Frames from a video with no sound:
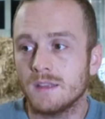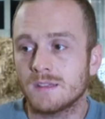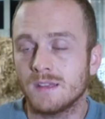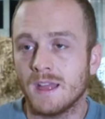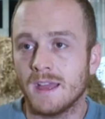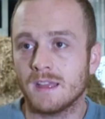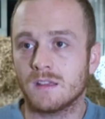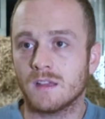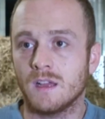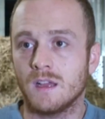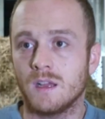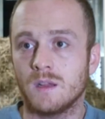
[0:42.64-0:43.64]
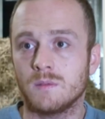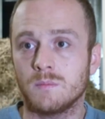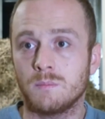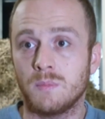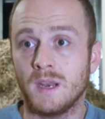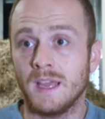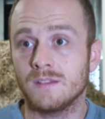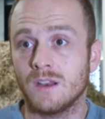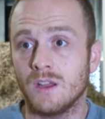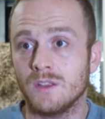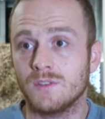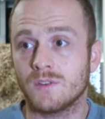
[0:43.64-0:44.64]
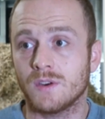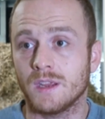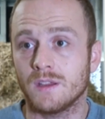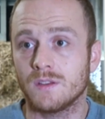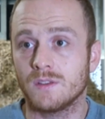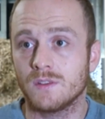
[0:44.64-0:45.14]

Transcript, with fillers: It's like um, playing the lottery.